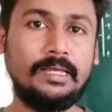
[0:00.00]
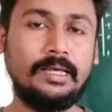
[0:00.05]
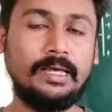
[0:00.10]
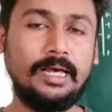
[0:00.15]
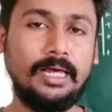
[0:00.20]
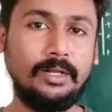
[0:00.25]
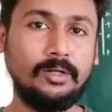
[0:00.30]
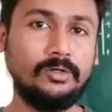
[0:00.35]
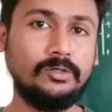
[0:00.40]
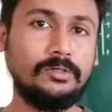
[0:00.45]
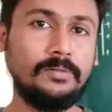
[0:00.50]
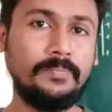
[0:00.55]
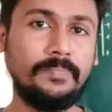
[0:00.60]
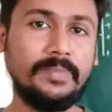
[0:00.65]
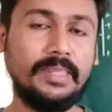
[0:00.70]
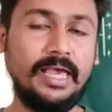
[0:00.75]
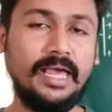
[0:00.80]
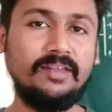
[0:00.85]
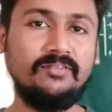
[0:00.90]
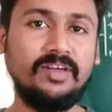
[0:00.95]
Hello
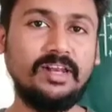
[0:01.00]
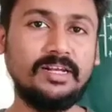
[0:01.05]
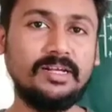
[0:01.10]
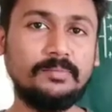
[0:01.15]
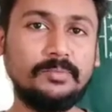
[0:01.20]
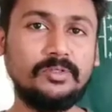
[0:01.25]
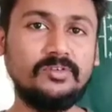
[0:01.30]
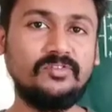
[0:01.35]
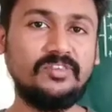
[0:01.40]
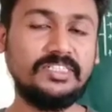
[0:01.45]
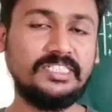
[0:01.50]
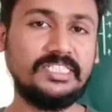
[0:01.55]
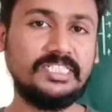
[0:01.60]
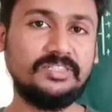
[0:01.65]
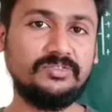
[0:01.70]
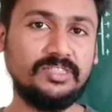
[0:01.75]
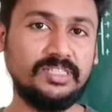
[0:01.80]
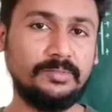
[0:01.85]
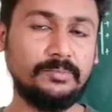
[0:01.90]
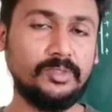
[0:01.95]
and welcome to Physics
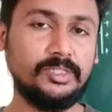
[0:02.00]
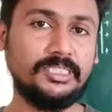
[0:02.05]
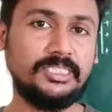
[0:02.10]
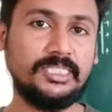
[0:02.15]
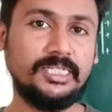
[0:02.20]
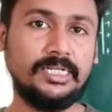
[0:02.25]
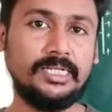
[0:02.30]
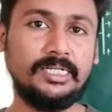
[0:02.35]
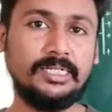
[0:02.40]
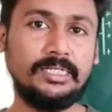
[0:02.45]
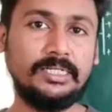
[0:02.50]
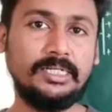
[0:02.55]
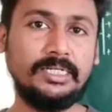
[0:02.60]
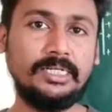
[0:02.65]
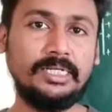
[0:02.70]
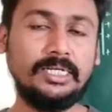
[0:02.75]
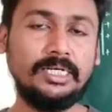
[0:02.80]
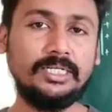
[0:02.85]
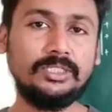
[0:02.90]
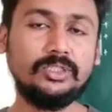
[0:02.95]
with Amol sir.
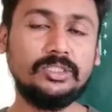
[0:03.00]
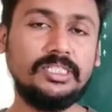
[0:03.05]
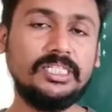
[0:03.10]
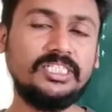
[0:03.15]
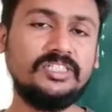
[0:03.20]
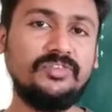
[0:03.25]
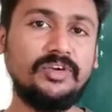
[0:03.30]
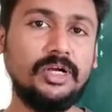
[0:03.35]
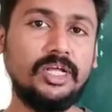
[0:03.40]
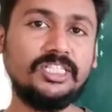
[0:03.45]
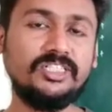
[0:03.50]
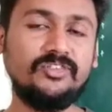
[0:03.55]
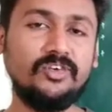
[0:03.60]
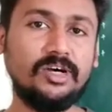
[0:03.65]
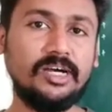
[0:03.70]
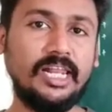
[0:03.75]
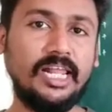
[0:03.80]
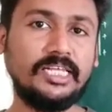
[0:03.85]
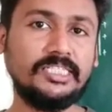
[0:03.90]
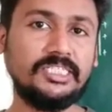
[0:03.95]
So this video is for
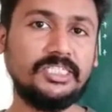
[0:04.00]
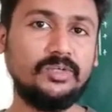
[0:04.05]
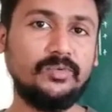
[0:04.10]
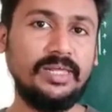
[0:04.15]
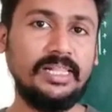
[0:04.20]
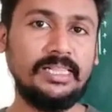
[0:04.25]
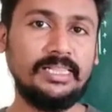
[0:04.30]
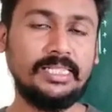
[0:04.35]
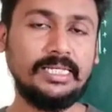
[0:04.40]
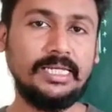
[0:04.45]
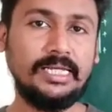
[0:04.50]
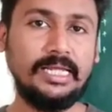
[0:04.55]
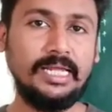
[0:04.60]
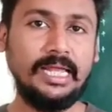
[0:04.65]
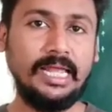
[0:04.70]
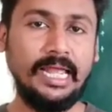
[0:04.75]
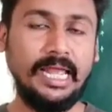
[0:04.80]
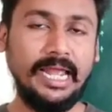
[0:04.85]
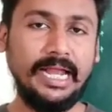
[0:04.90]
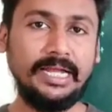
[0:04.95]
class
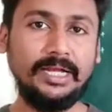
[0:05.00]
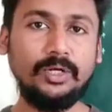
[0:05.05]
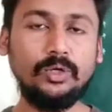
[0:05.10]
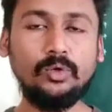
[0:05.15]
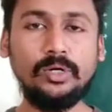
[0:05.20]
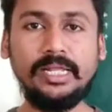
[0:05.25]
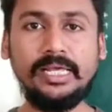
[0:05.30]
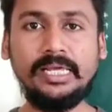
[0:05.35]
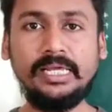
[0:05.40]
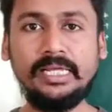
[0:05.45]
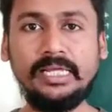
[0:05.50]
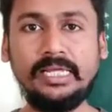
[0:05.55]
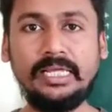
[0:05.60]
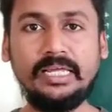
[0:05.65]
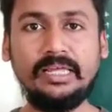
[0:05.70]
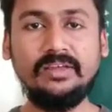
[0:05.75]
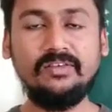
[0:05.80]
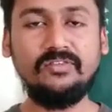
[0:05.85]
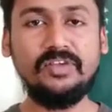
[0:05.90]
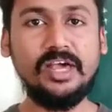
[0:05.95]
12 and today
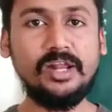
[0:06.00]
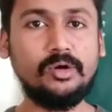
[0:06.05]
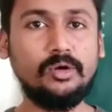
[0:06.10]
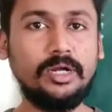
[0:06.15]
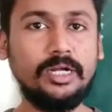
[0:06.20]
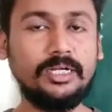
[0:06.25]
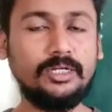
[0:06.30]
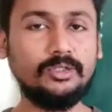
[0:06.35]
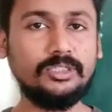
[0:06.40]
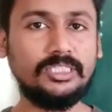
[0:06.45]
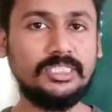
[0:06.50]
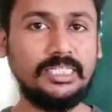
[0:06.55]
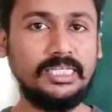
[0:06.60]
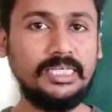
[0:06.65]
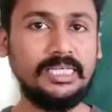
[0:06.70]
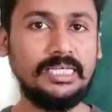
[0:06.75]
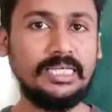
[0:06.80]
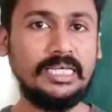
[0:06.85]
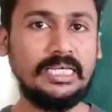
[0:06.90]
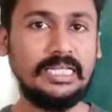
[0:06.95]
we are going to
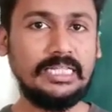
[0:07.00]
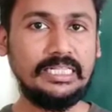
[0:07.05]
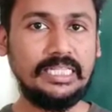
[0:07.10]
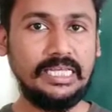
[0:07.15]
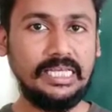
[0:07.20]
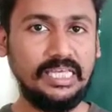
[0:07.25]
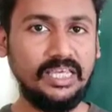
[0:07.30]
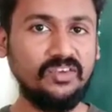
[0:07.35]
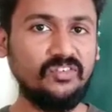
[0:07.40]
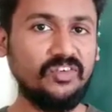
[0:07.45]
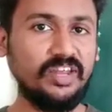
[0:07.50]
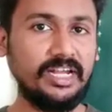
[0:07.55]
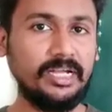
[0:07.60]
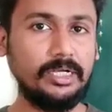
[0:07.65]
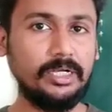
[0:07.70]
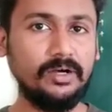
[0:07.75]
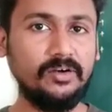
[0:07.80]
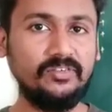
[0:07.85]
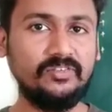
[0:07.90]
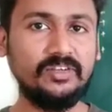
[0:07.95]
see the effect
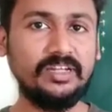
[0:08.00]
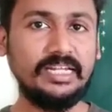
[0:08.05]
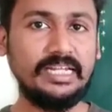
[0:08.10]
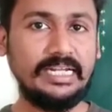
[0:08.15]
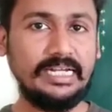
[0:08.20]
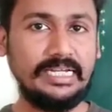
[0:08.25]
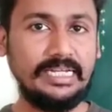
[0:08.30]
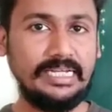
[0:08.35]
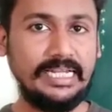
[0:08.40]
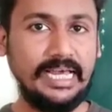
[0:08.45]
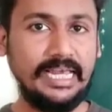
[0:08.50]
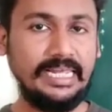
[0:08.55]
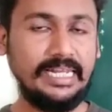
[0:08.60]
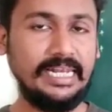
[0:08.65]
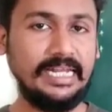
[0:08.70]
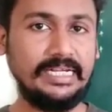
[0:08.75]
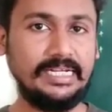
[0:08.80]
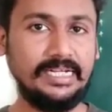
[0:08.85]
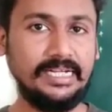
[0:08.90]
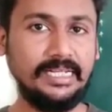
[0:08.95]
of
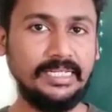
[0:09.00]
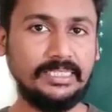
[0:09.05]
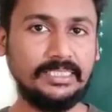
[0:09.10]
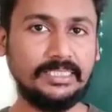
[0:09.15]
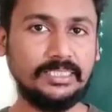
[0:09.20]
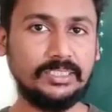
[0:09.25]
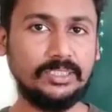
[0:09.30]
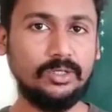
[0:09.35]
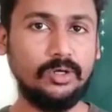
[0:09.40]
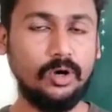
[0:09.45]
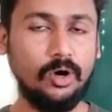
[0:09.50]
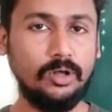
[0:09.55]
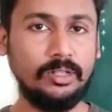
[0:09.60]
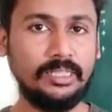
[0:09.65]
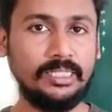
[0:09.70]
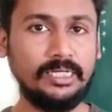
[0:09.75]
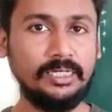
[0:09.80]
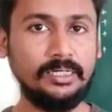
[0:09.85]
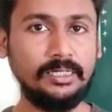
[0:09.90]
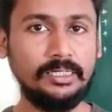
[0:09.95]
dielectrics on
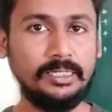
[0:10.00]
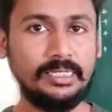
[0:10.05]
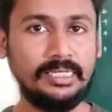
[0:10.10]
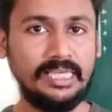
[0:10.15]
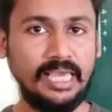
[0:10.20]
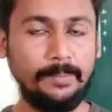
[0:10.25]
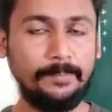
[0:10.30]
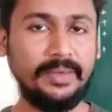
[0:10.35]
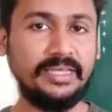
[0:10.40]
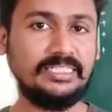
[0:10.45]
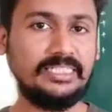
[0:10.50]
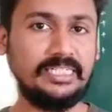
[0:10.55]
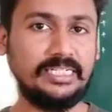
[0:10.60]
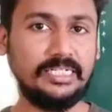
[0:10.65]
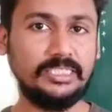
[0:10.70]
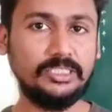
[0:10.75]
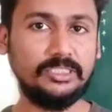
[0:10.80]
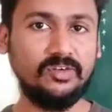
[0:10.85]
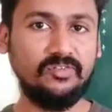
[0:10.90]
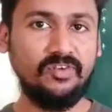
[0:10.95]
the
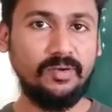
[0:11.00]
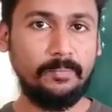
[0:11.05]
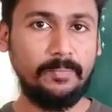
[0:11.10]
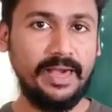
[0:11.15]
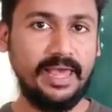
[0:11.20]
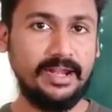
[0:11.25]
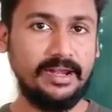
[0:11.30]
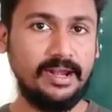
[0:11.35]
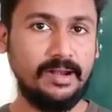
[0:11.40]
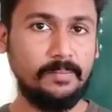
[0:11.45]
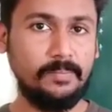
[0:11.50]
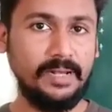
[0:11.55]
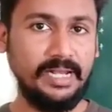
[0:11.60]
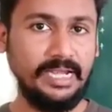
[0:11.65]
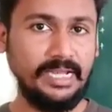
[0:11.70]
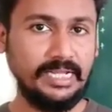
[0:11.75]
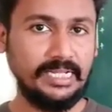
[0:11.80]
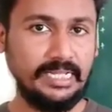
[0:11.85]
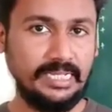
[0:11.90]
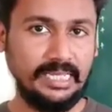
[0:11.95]
capacitance of a parallel
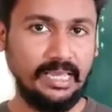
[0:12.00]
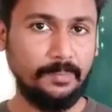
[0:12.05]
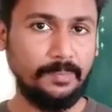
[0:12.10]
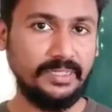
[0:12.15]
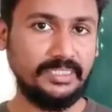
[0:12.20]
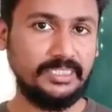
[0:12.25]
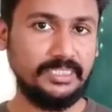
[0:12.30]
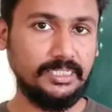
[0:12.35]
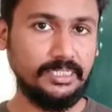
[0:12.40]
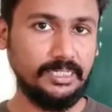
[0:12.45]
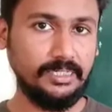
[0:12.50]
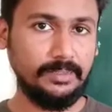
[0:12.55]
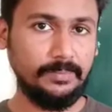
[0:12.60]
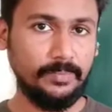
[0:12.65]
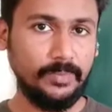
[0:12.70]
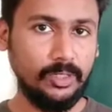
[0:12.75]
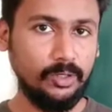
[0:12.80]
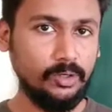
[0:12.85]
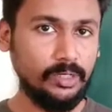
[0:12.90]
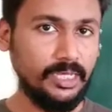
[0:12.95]
plate capacitor.
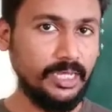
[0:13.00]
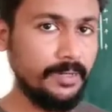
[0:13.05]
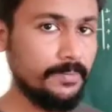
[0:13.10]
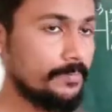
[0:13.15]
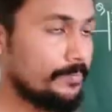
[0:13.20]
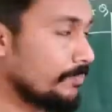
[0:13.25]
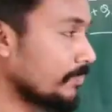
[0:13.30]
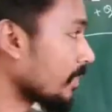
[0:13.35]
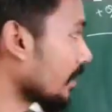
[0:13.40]
Okay.